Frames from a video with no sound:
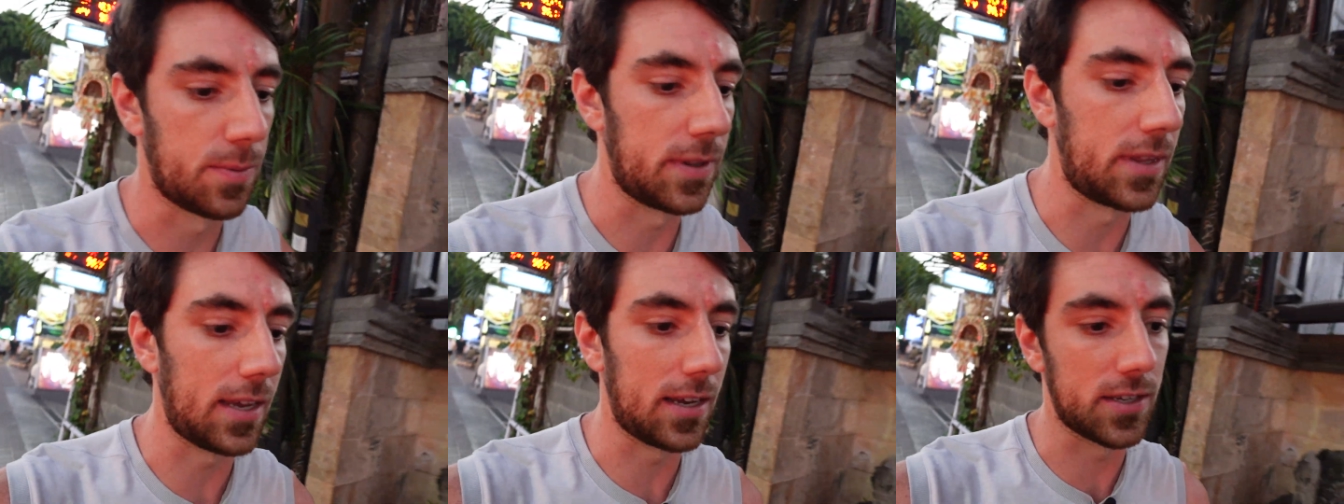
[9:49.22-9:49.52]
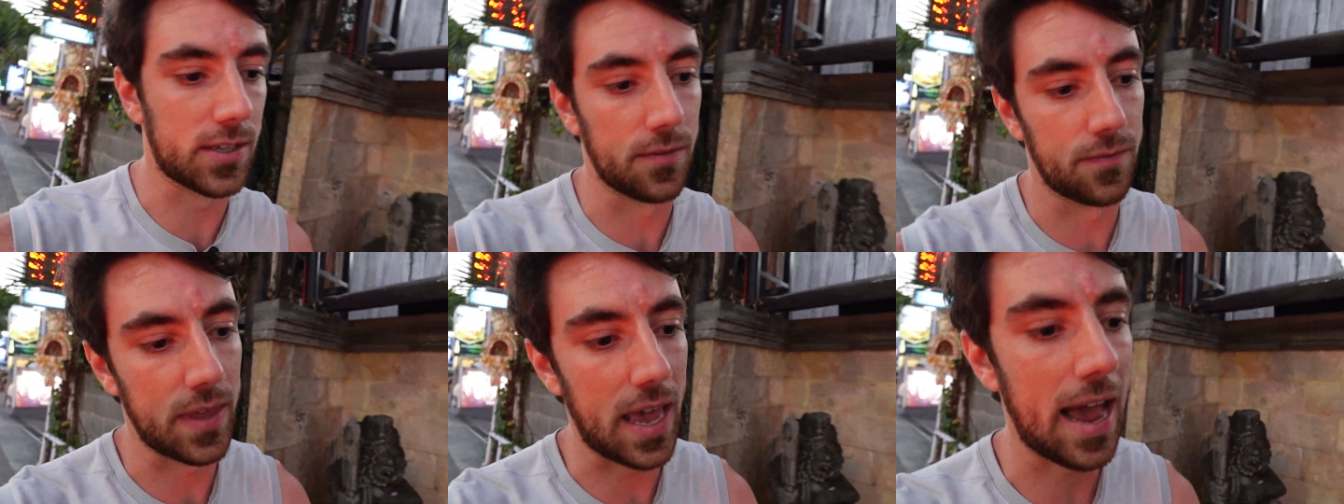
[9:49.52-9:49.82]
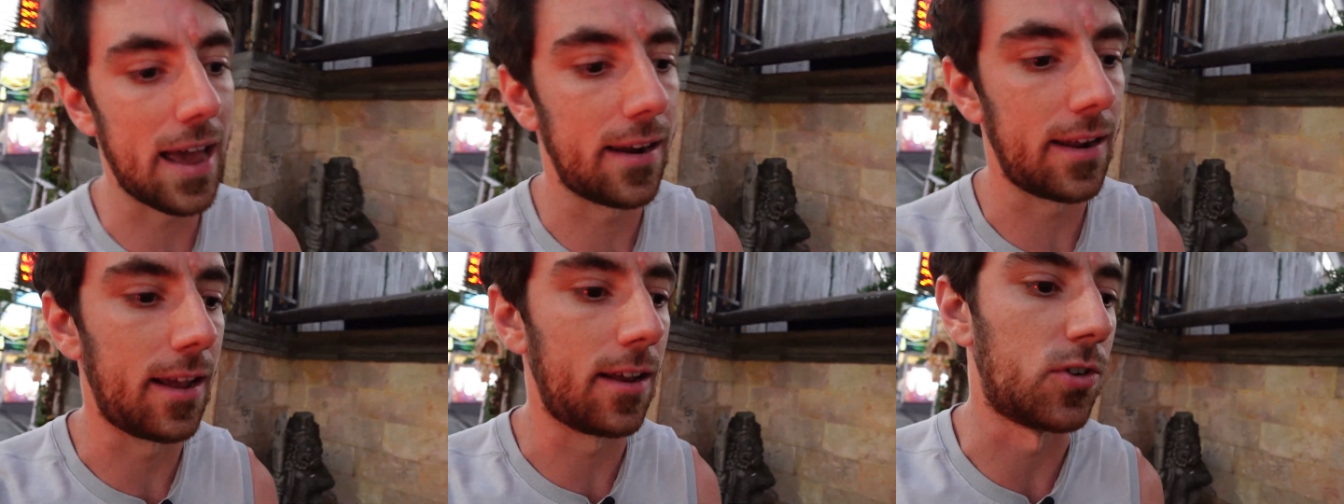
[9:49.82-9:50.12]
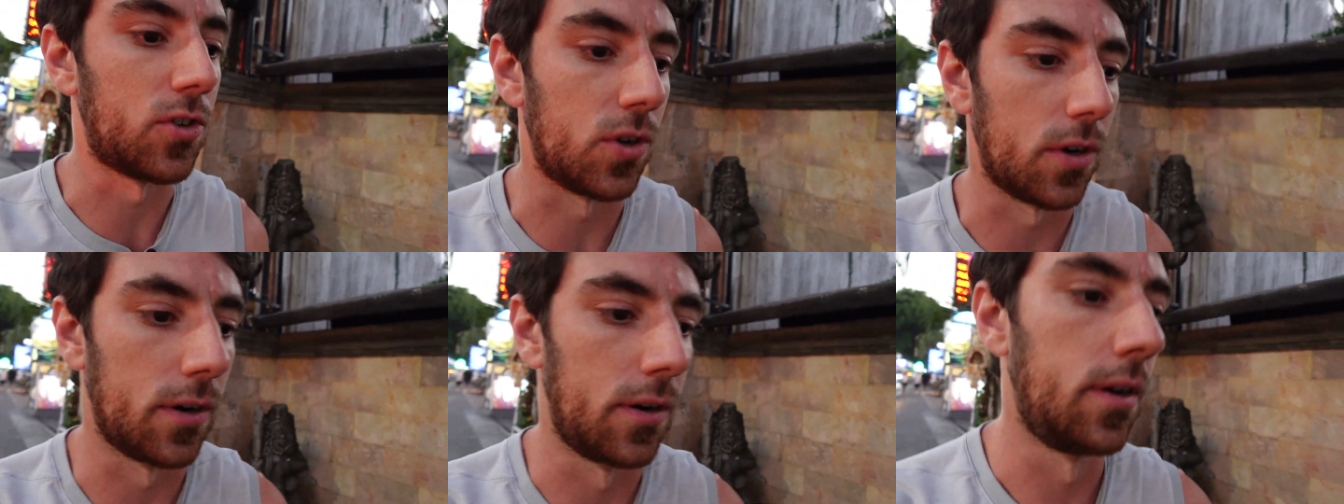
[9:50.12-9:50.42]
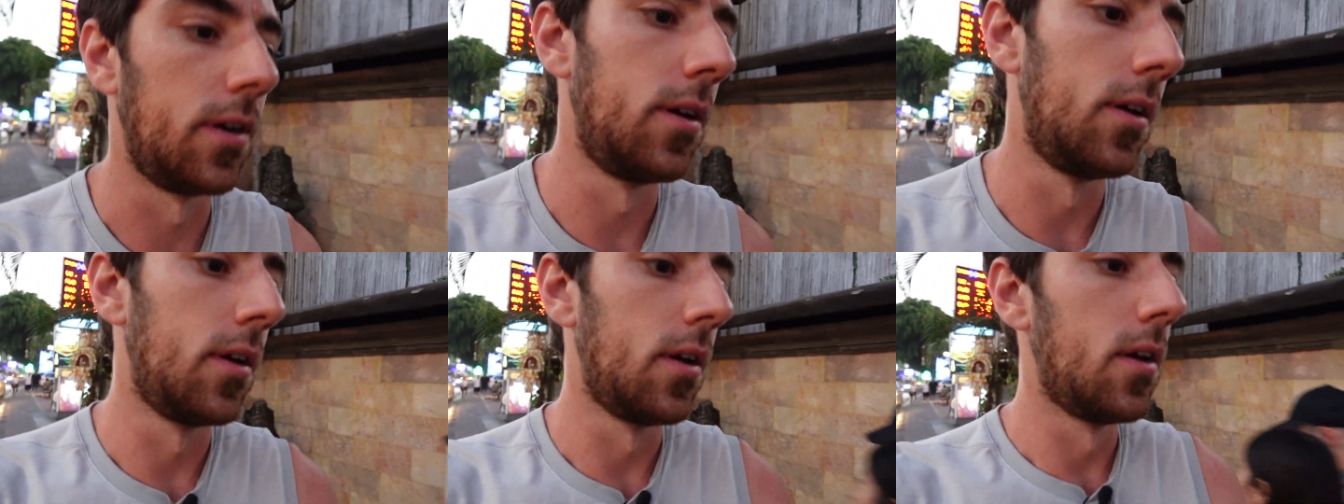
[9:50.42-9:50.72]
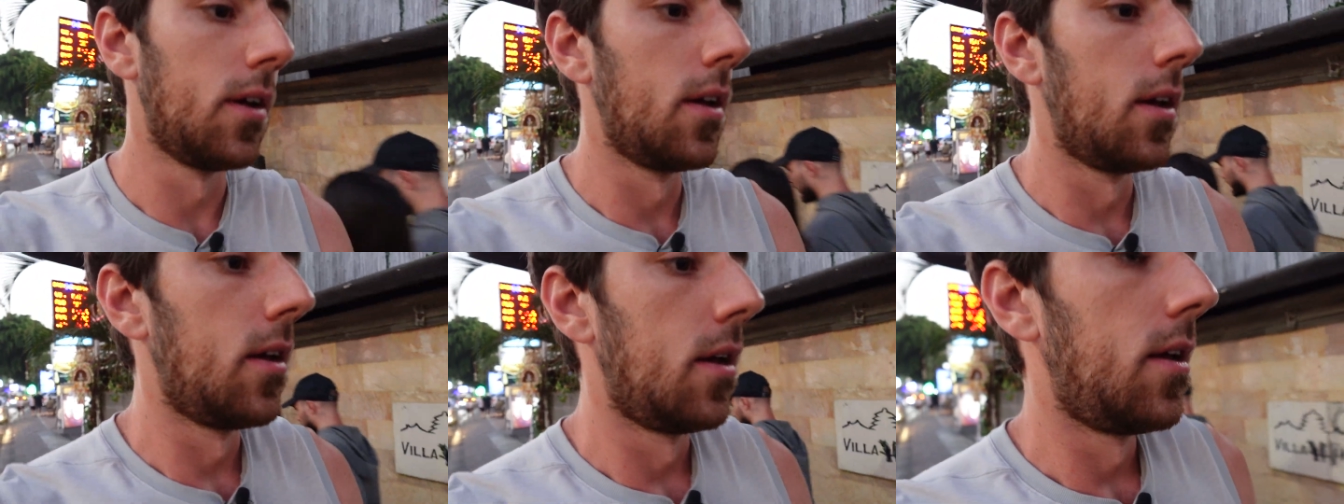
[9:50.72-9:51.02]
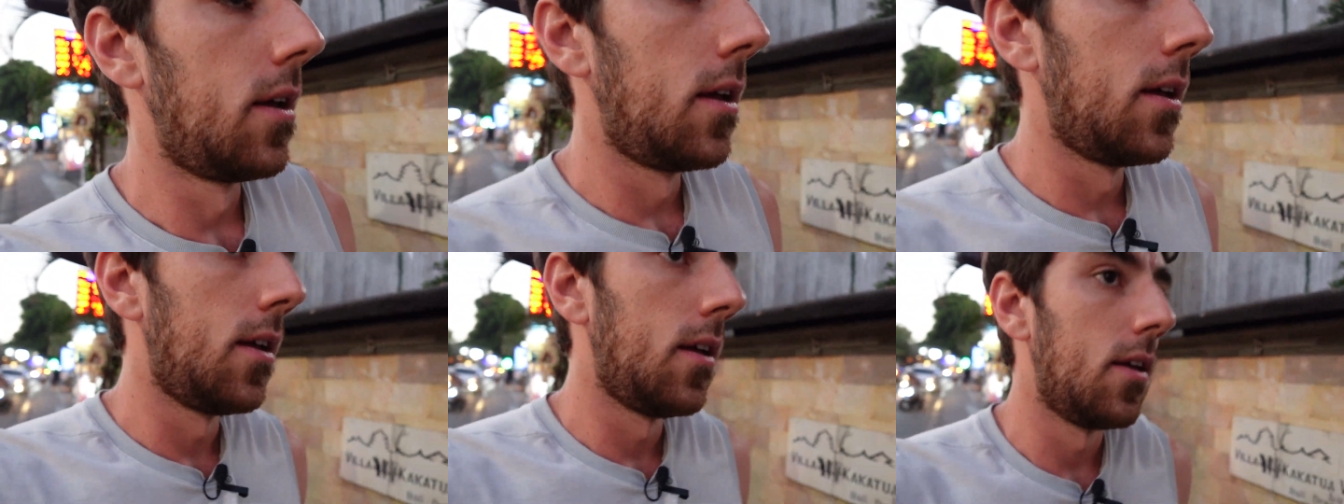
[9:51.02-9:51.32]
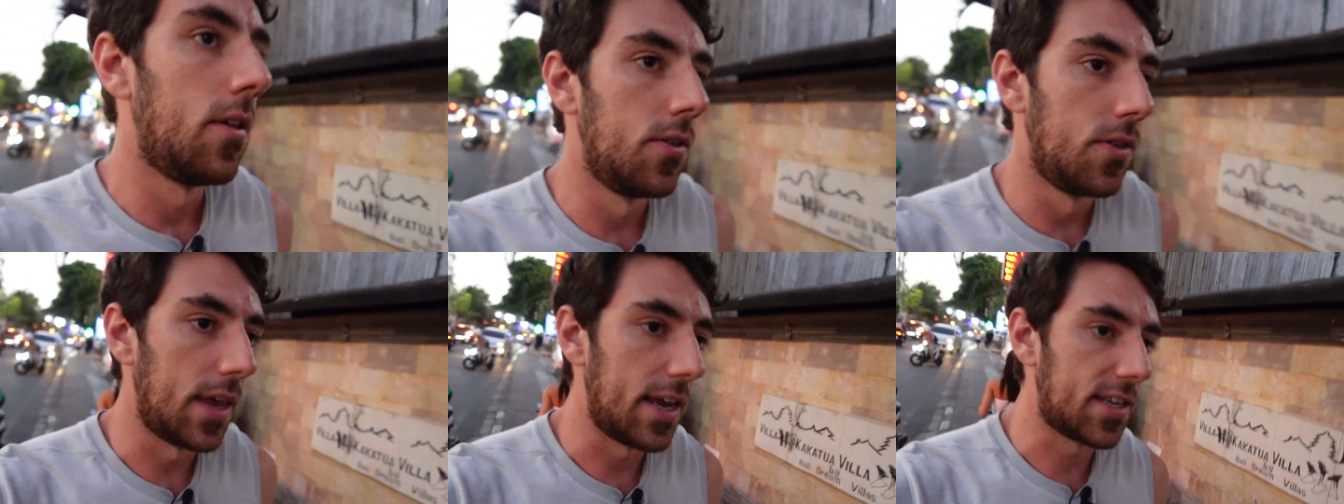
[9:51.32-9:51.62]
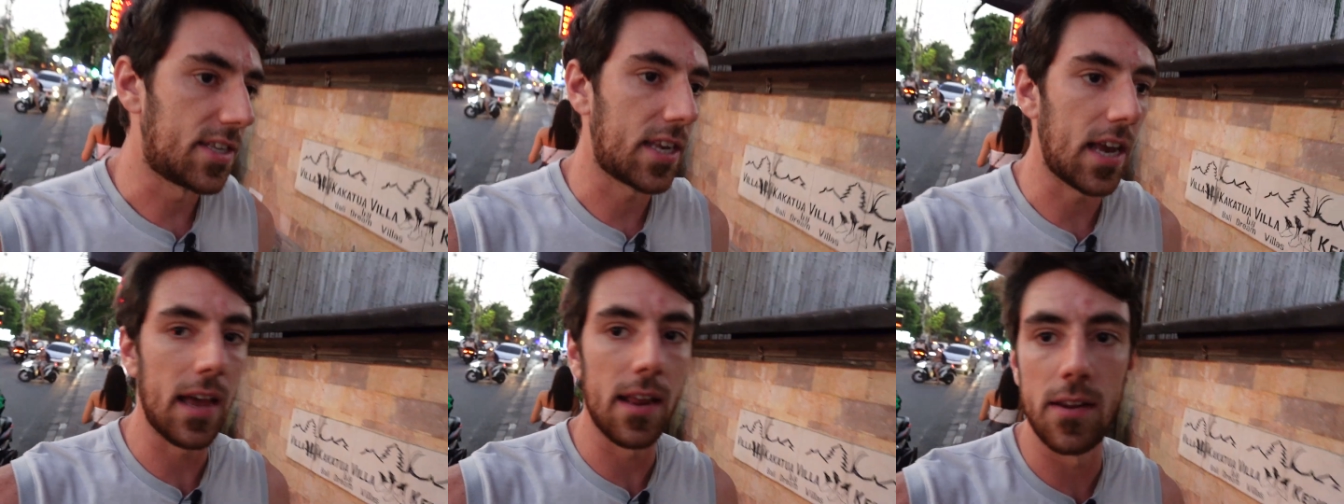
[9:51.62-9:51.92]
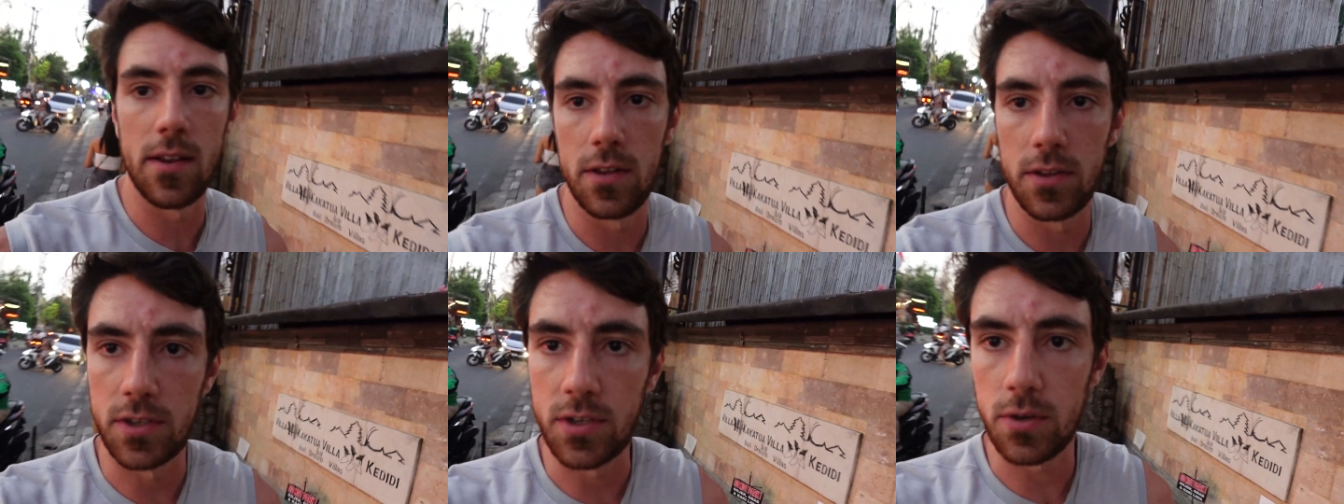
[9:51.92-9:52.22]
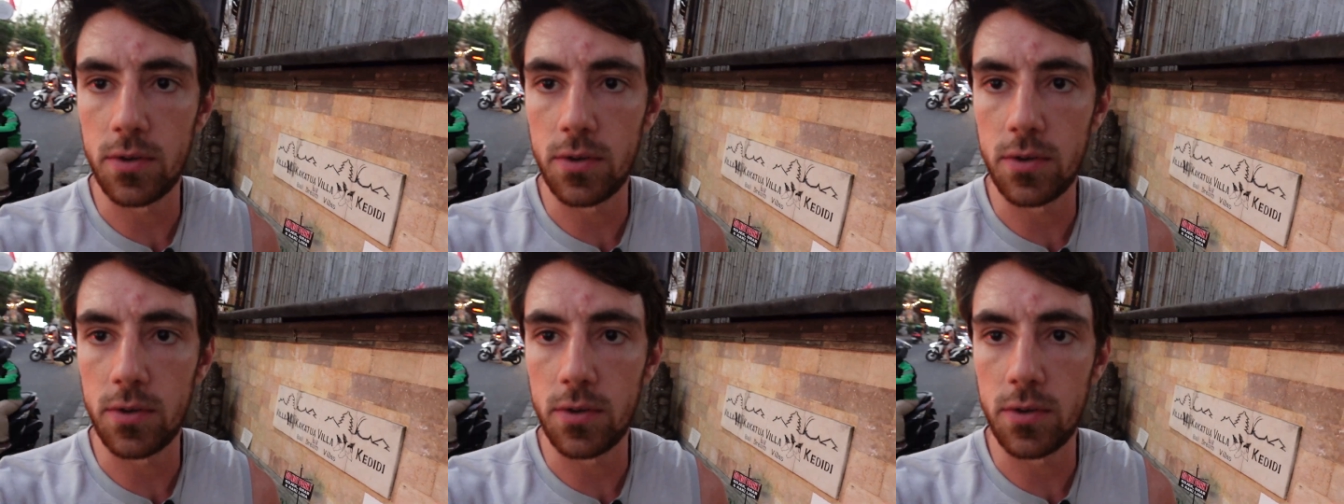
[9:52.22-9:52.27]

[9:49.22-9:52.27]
but things of that nature. They said,